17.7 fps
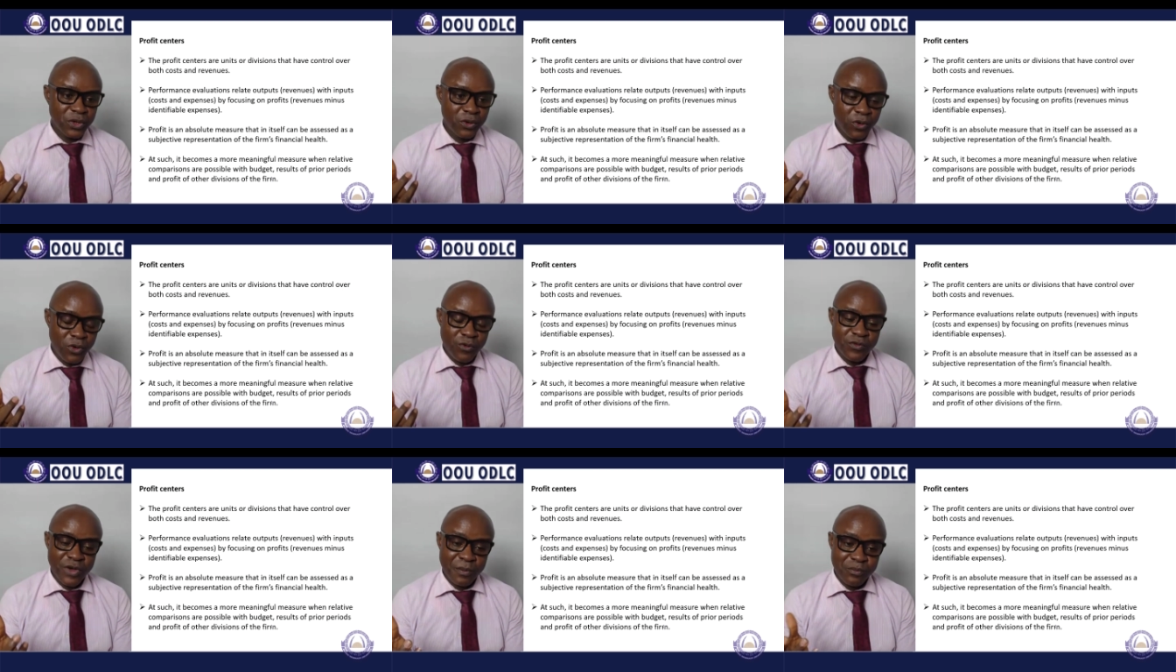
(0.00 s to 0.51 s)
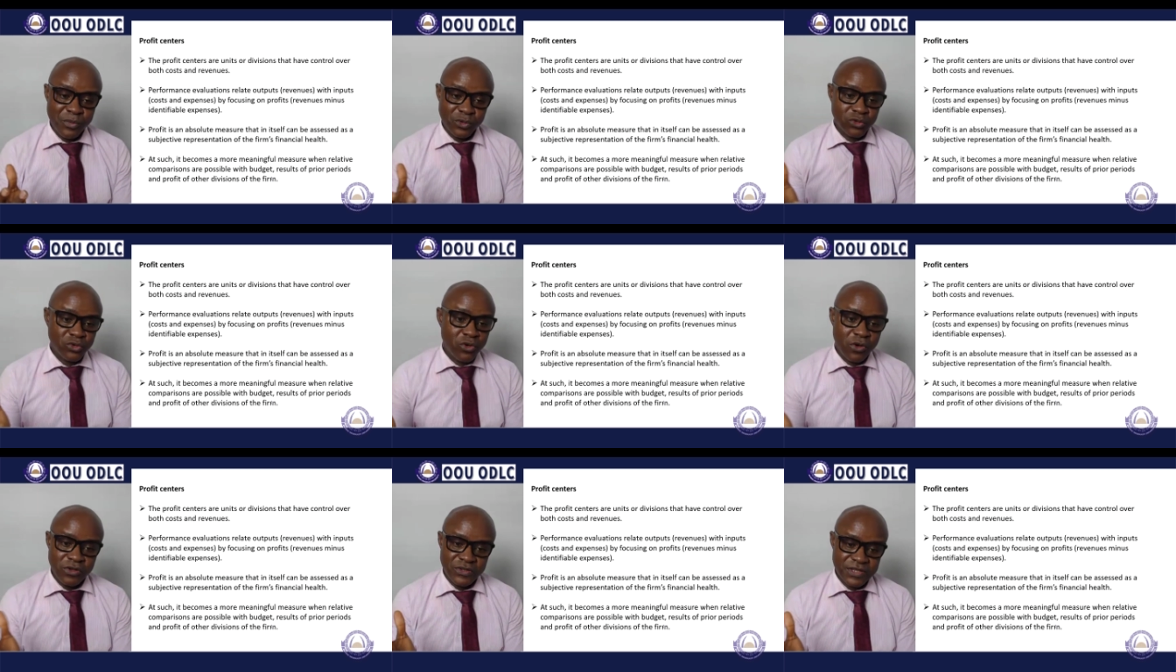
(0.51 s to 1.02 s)
over
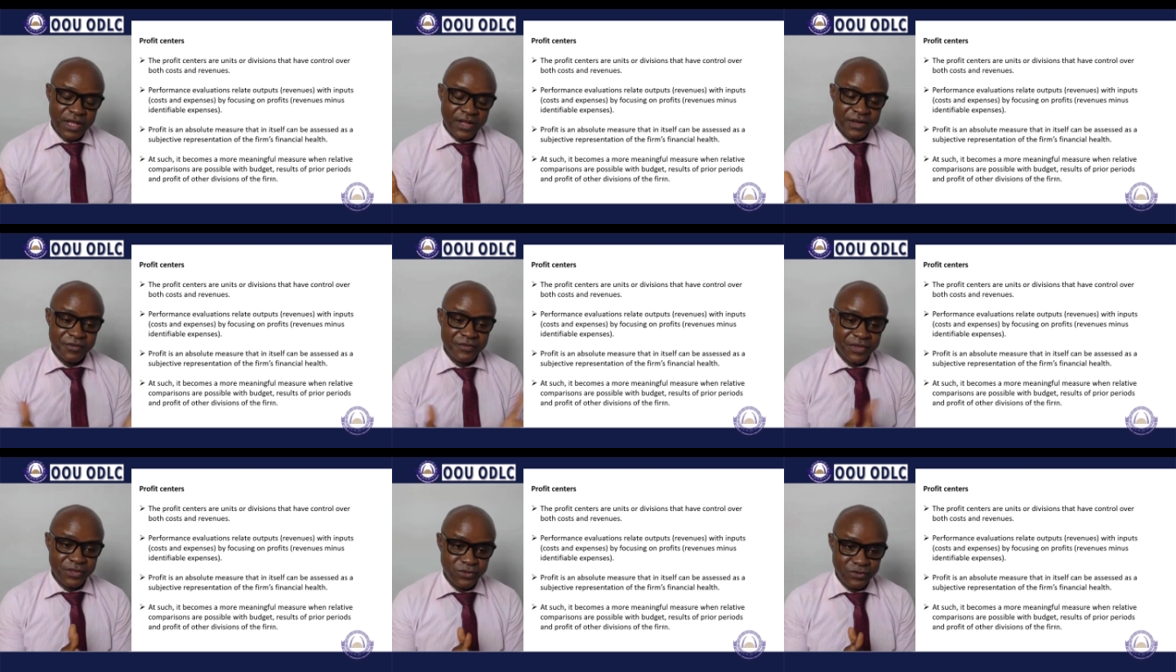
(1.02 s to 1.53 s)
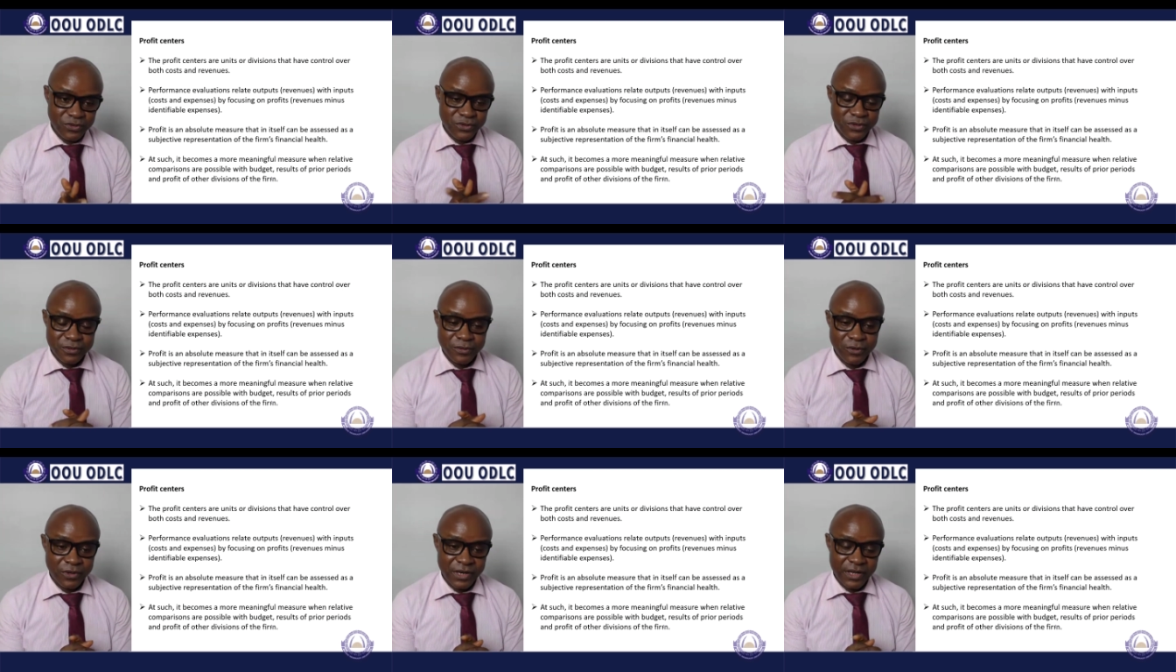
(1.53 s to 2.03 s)
both costs and
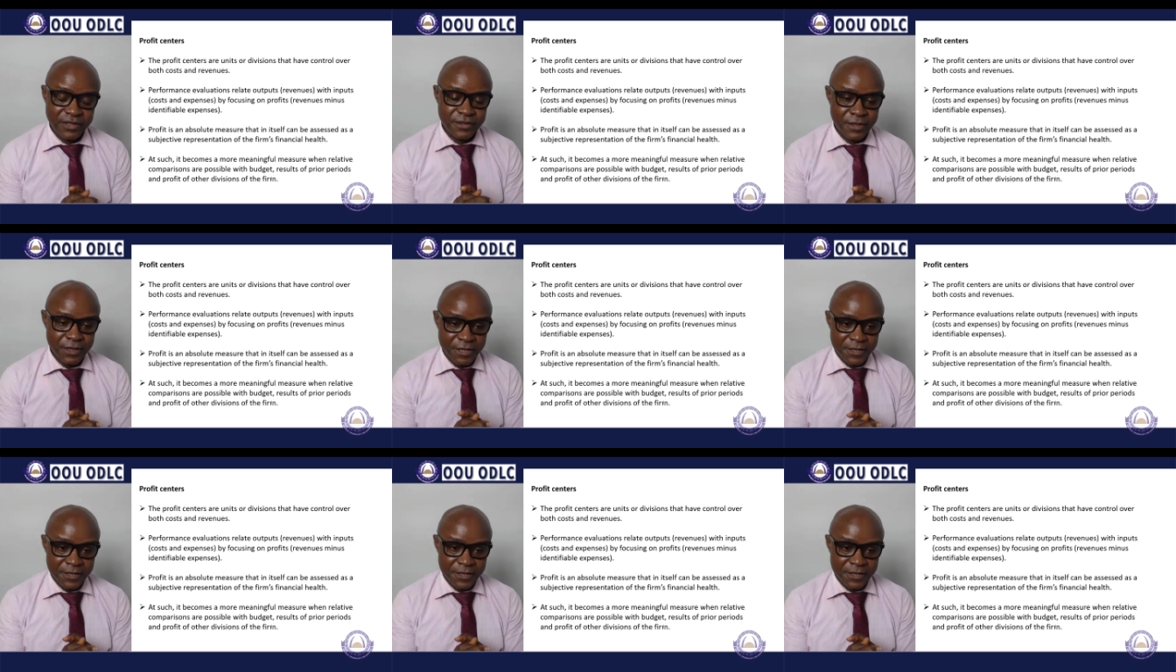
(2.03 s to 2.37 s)
revenues, all right?